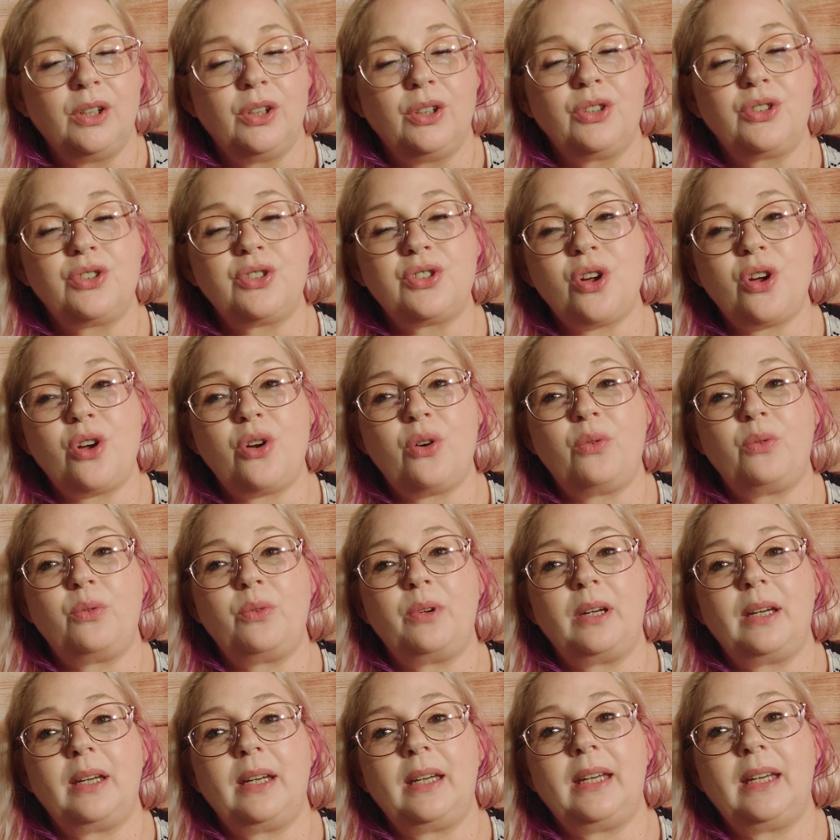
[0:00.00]
So
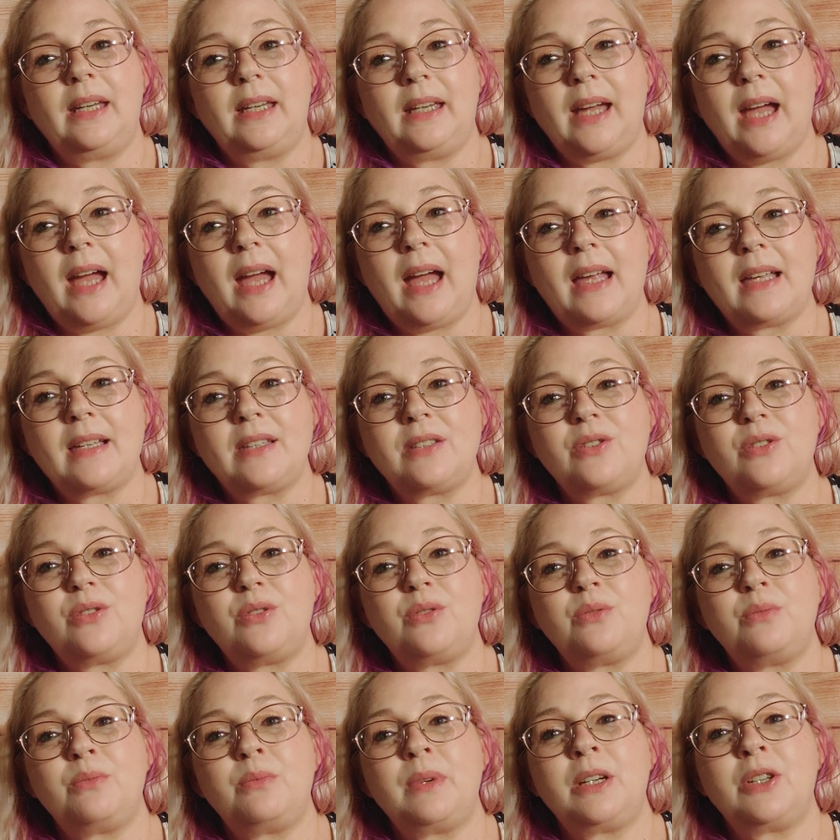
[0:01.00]
he has
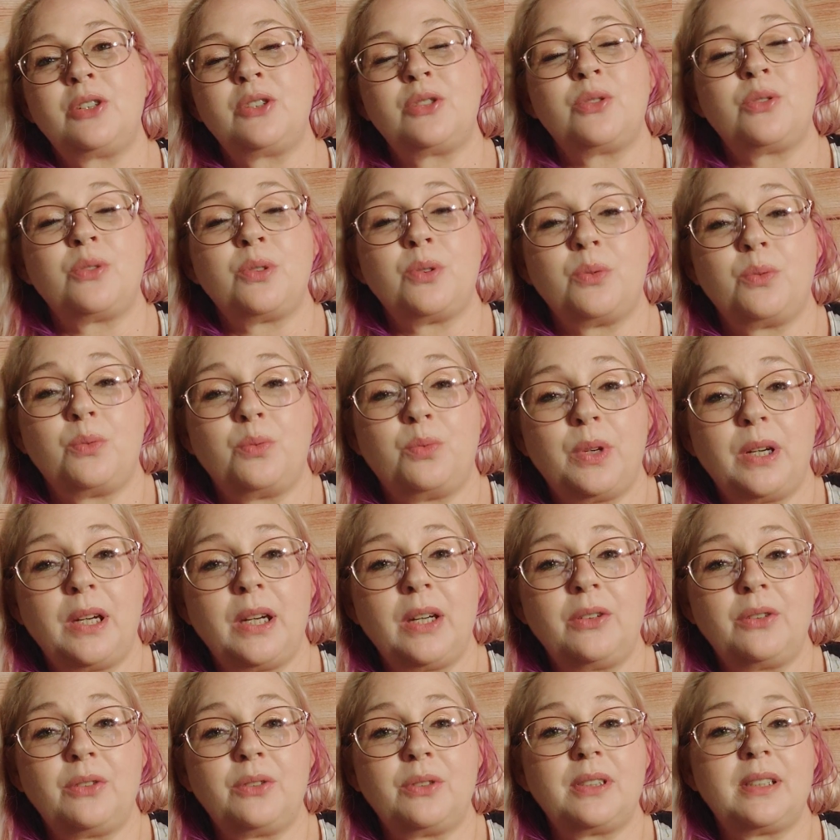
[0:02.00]
to make sure that we
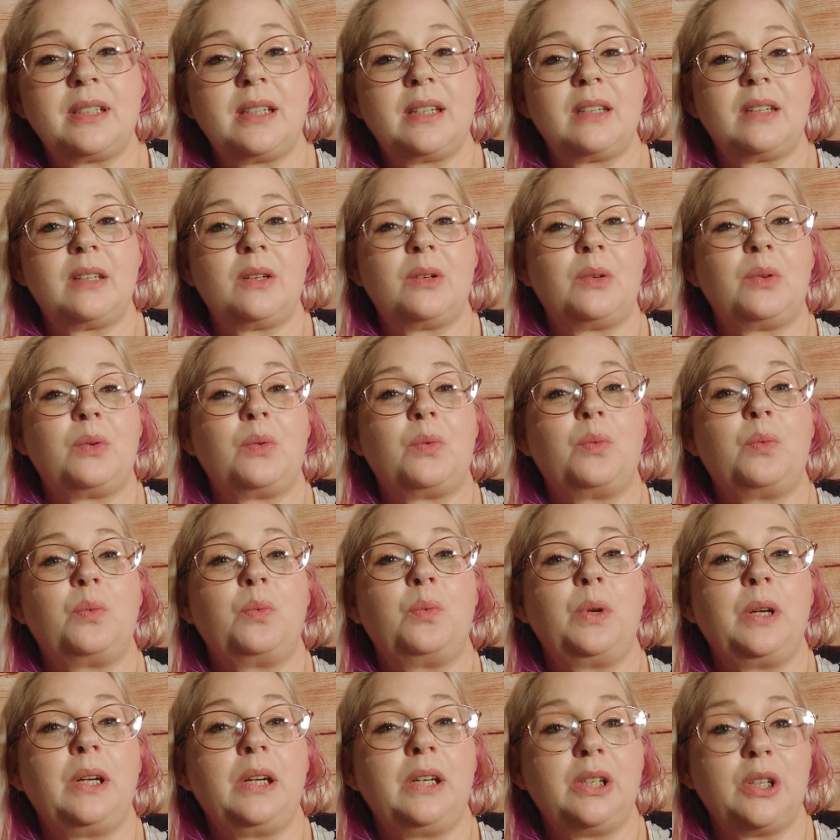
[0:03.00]
understand
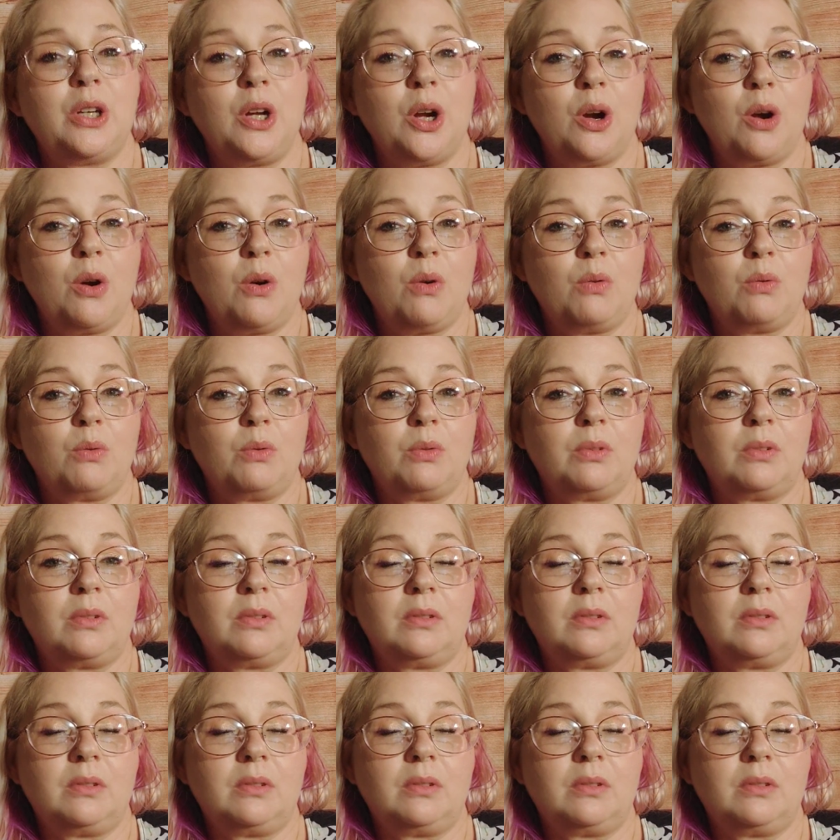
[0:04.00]
and we know.